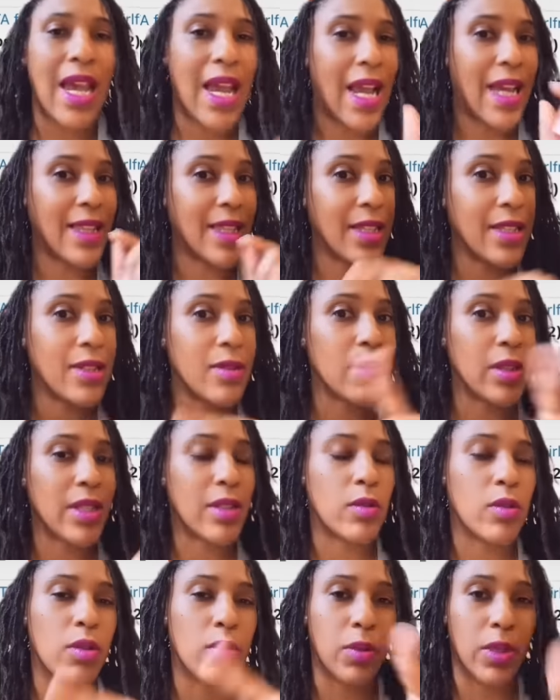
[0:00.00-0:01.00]
And this
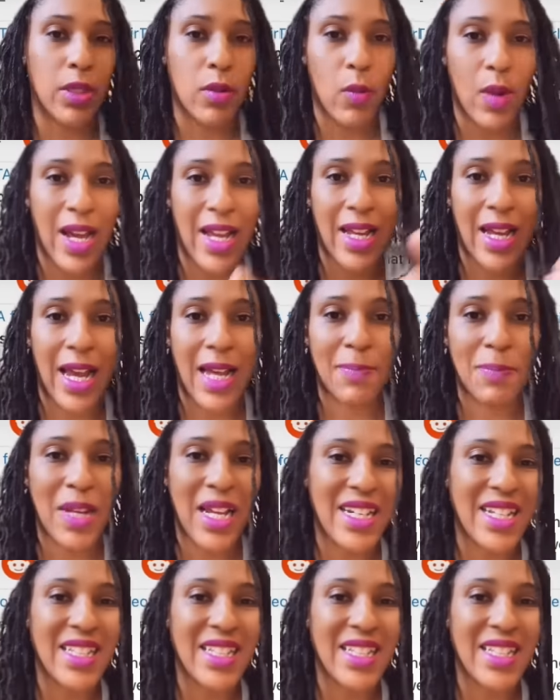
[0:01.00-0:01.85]
is the reason why I'm not